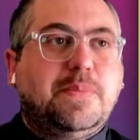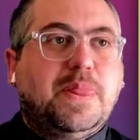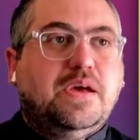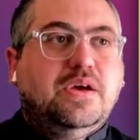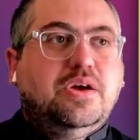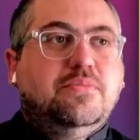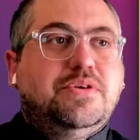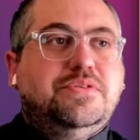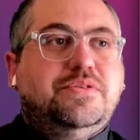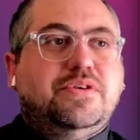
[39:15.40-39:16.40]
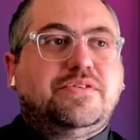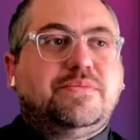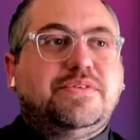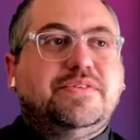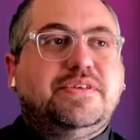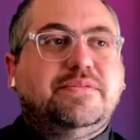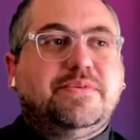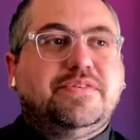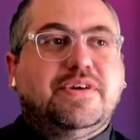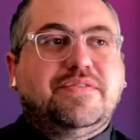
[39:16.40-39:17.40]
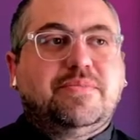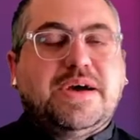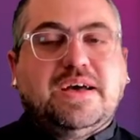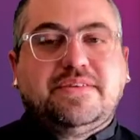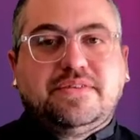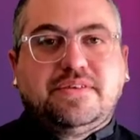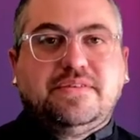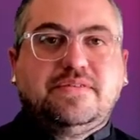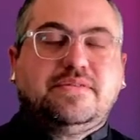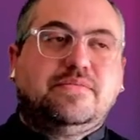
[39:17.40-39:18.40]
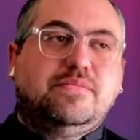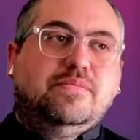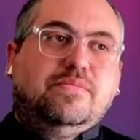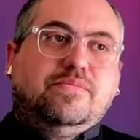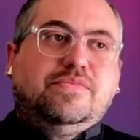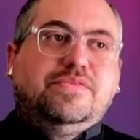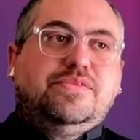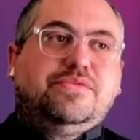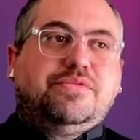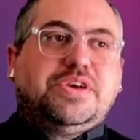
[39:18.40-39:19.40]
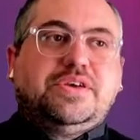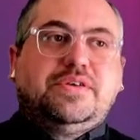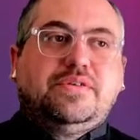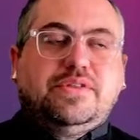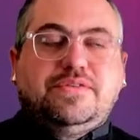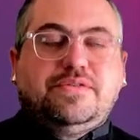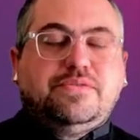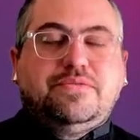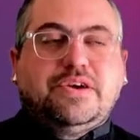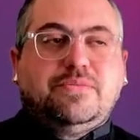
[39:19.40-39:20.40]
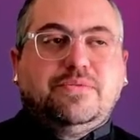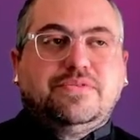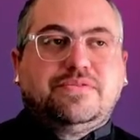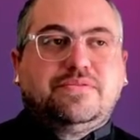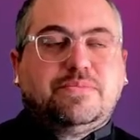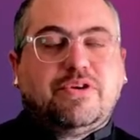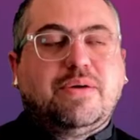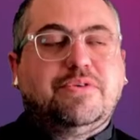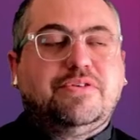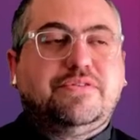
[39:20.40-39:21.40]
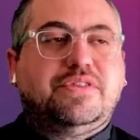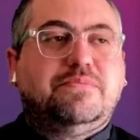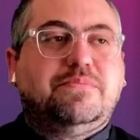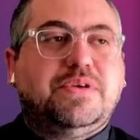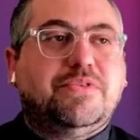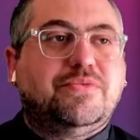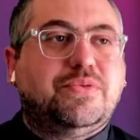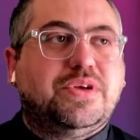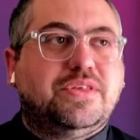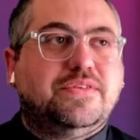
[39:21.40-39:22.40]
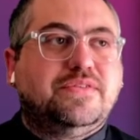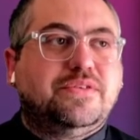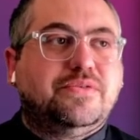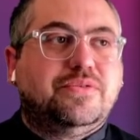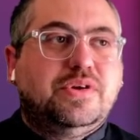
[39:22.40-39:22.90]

But we do notice we still have to pass these two variables parameters in between these two.